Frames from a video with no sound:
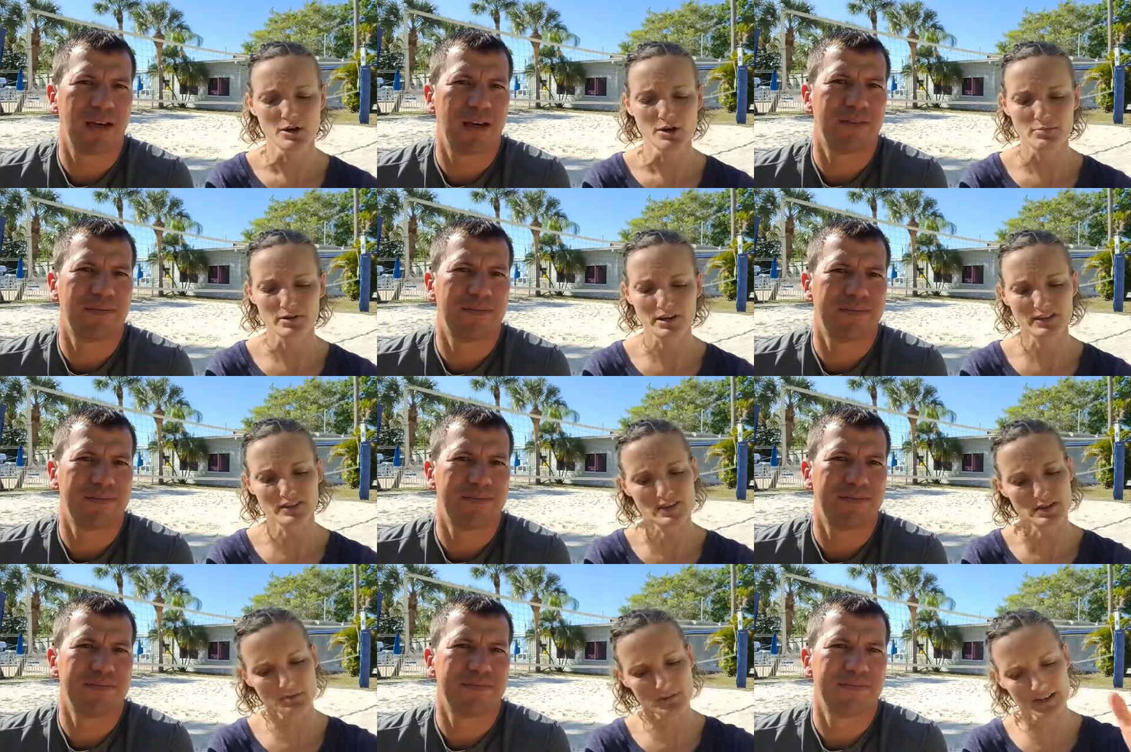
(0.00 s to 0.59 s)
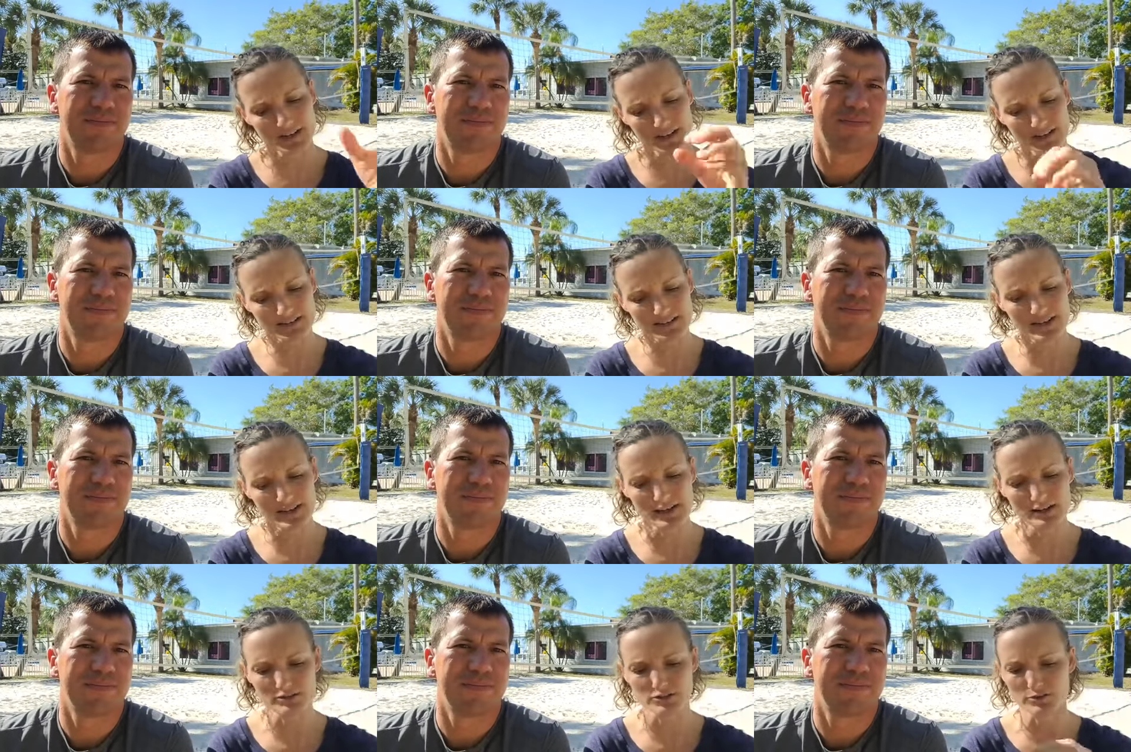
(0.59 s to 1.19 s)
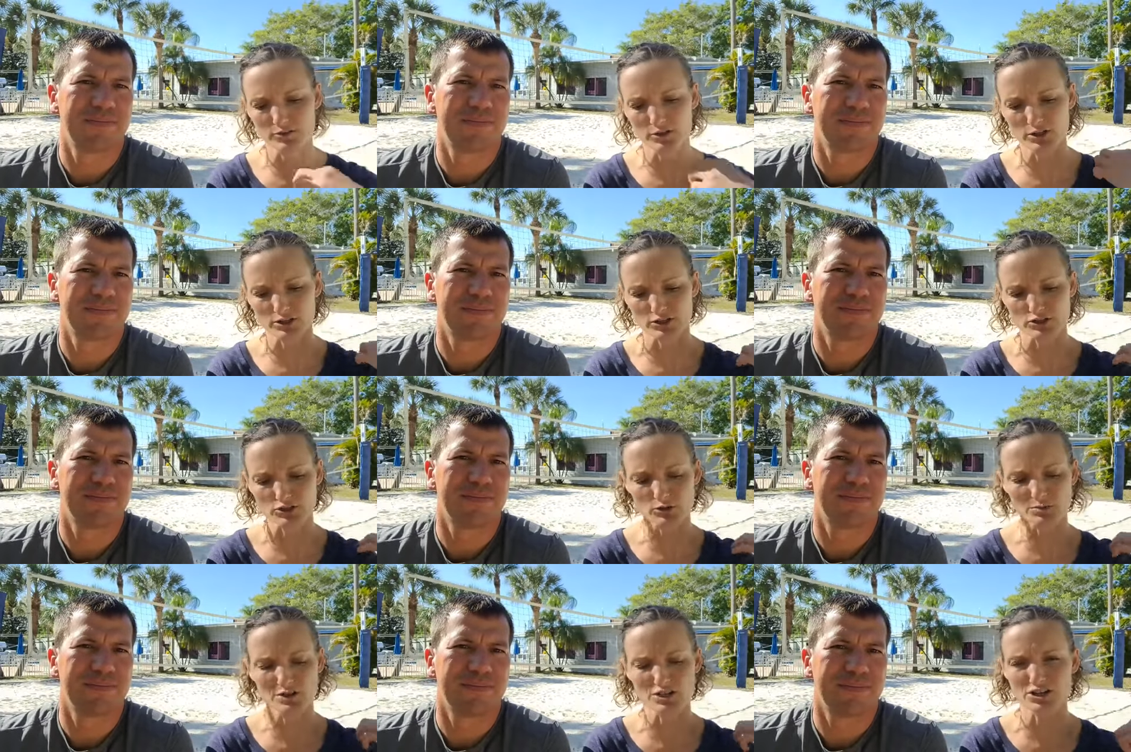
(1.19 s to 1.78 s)
Speaker 1: Yeah. But I think because I had
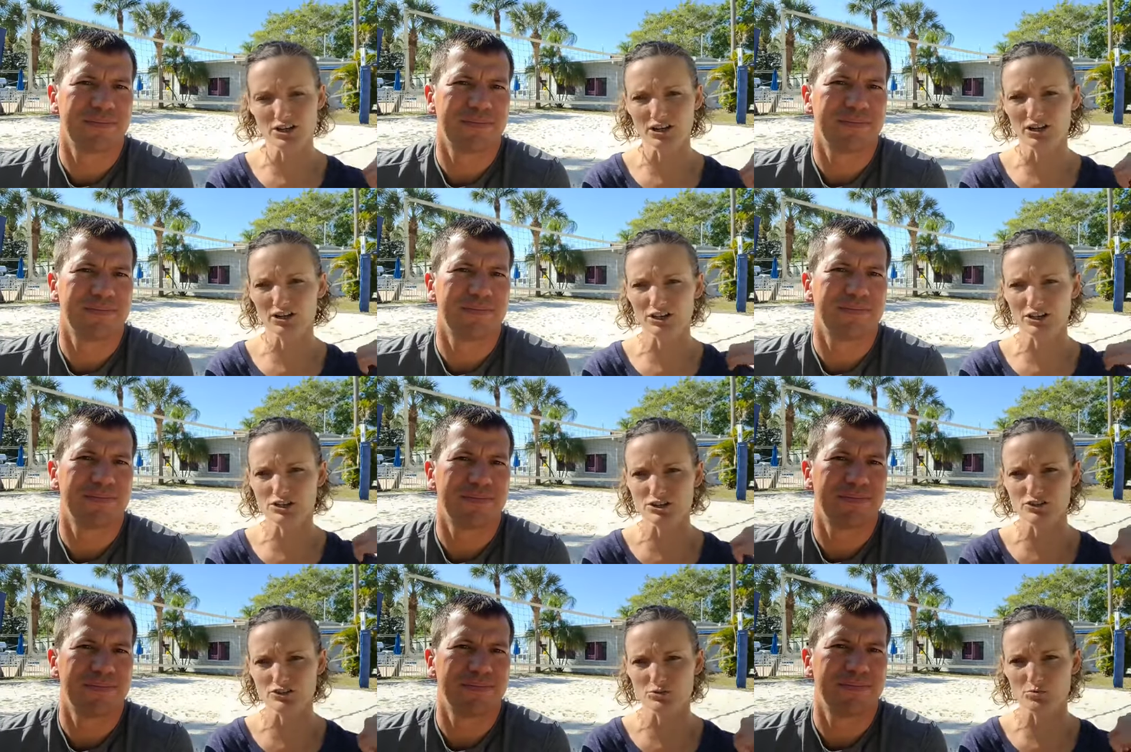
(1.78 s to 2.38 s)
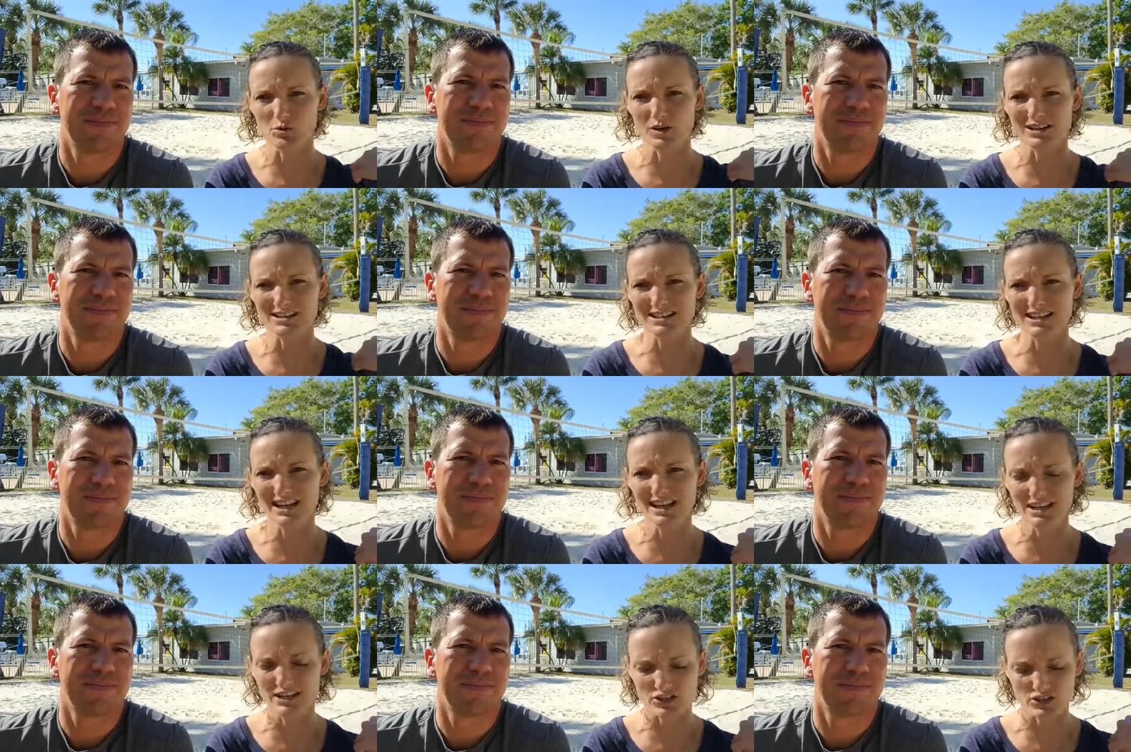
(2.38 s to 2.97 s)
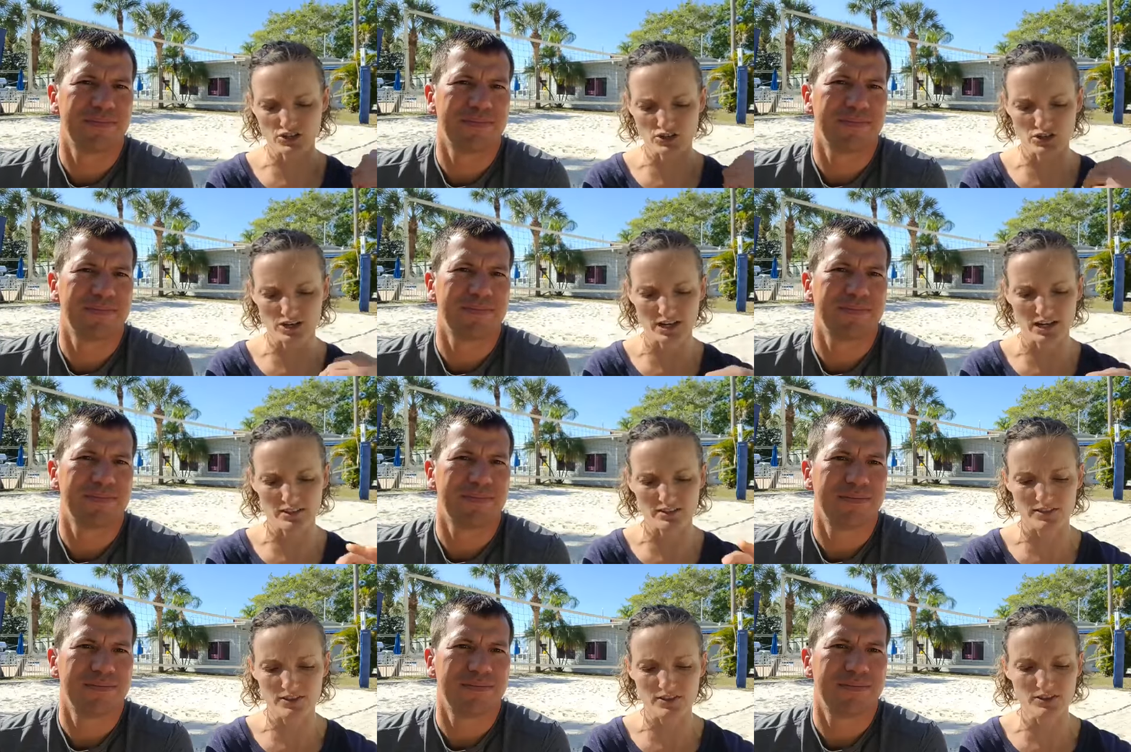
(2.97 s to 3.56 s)
focused so much on Galatians 1.10
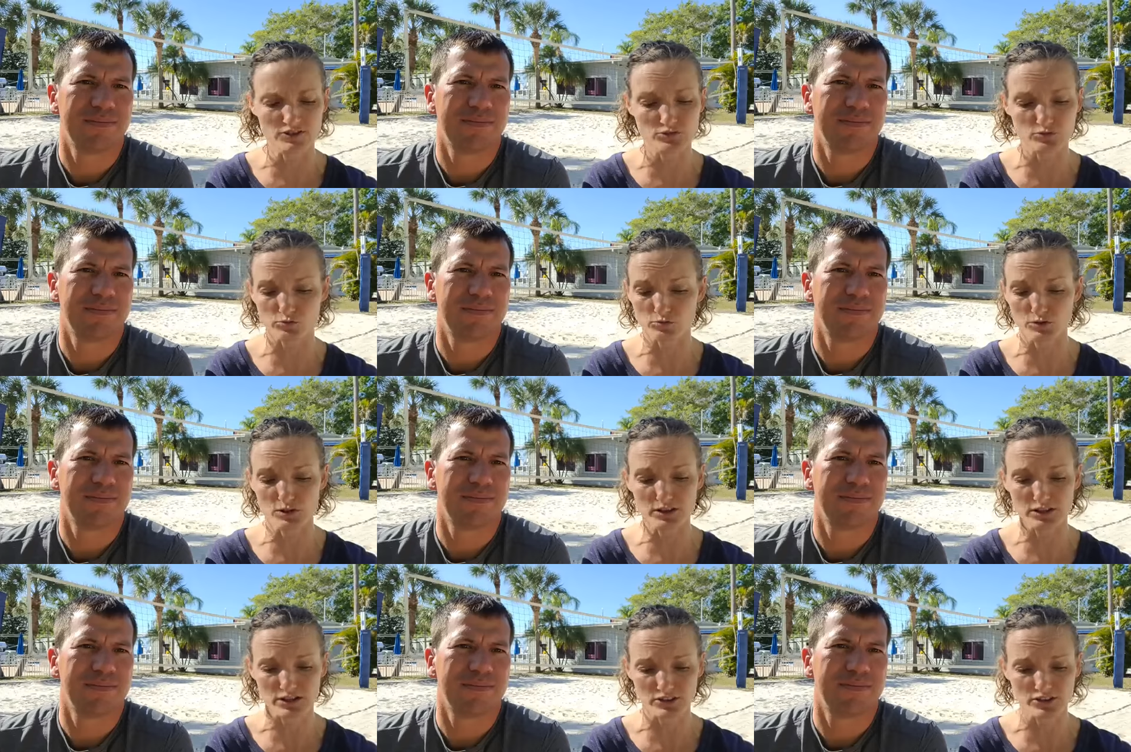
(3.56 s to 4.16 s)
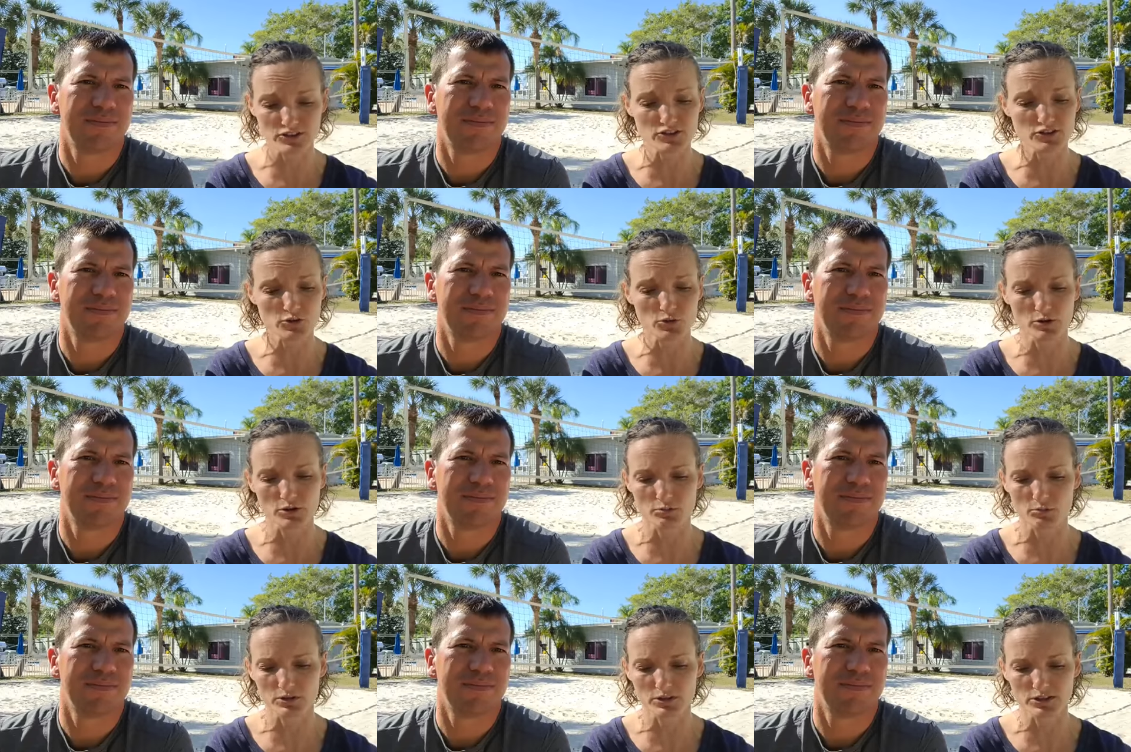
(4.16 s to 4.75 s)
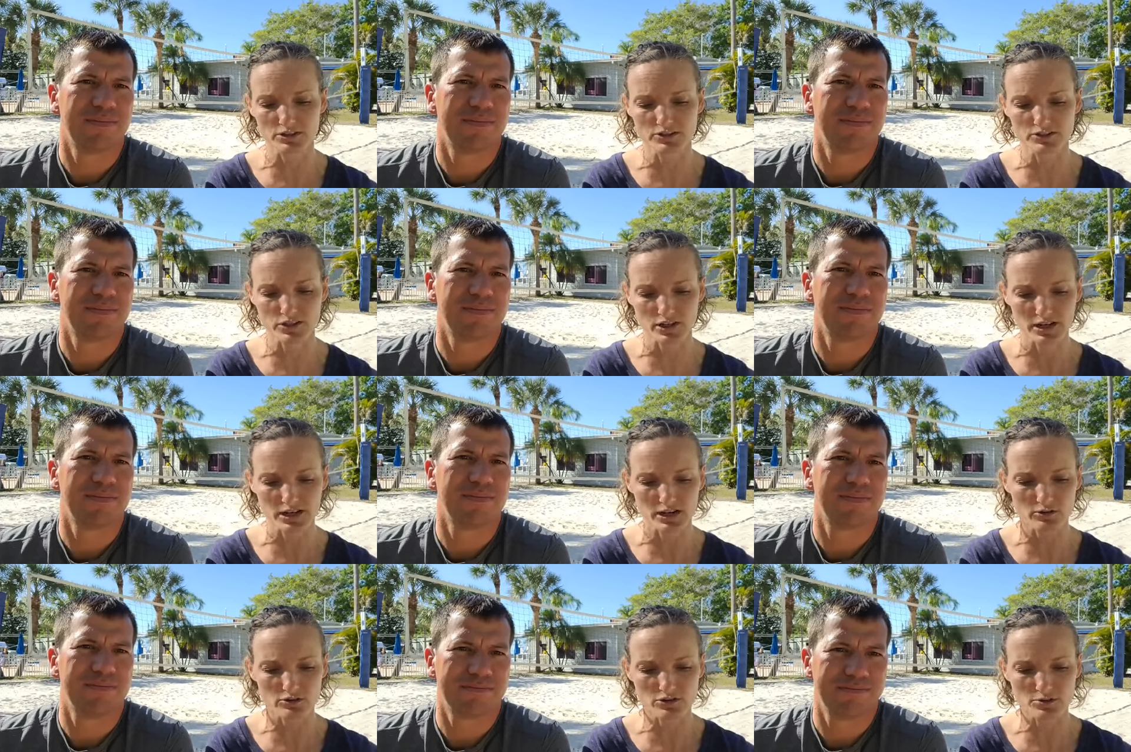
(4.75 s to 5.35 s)
yesterday, this really, this story really
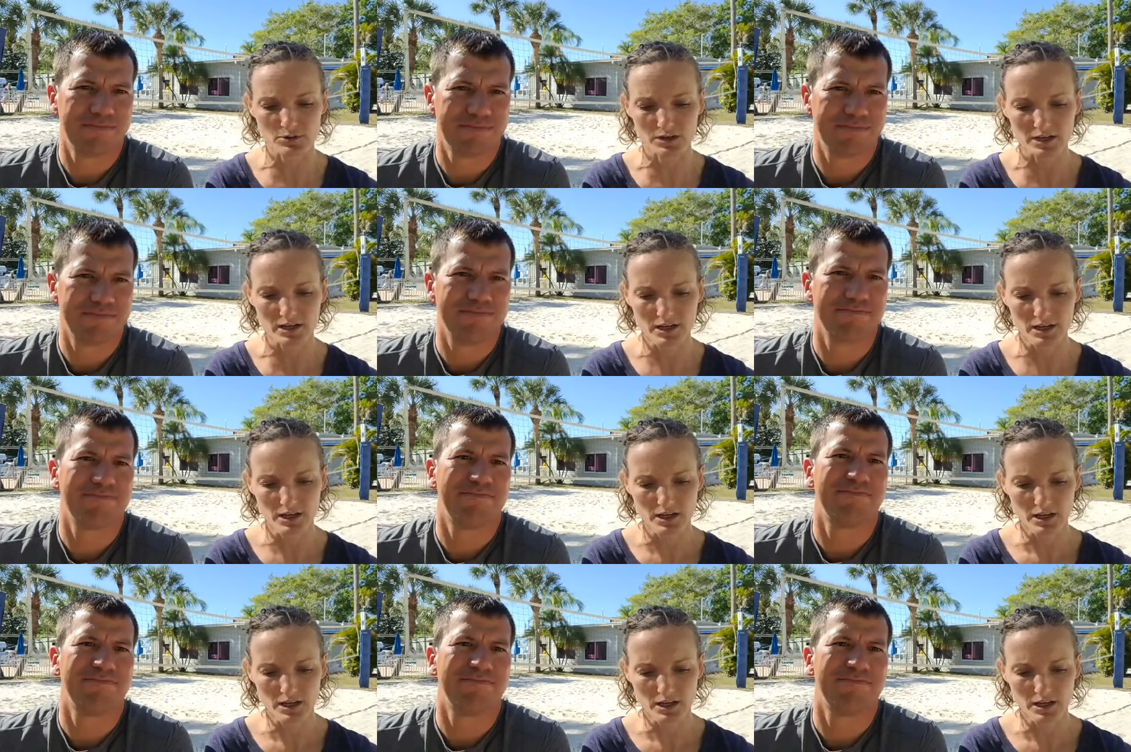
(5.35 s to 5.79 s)
stuck out to me.